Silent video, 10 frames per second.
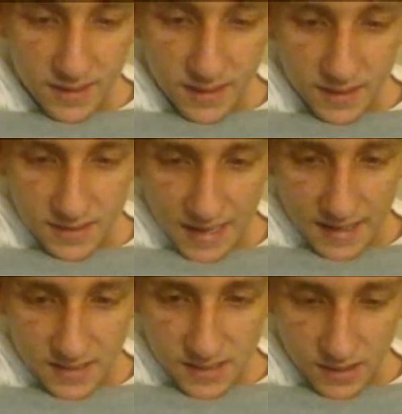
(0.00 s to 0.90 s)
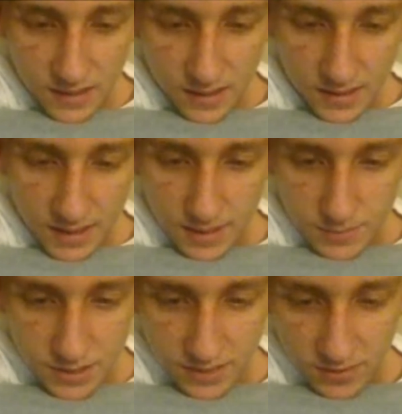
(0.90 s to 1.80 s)
the Taxslayer.com
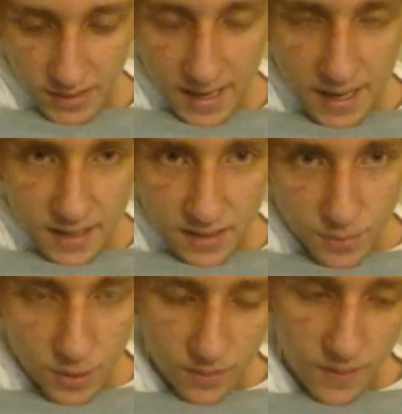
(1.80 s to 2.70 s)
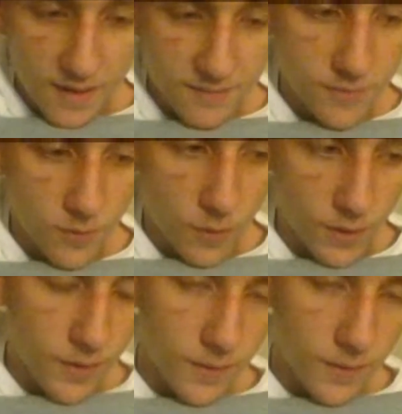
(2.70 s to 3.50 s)
Chevrolet and the Motorcraft Ford.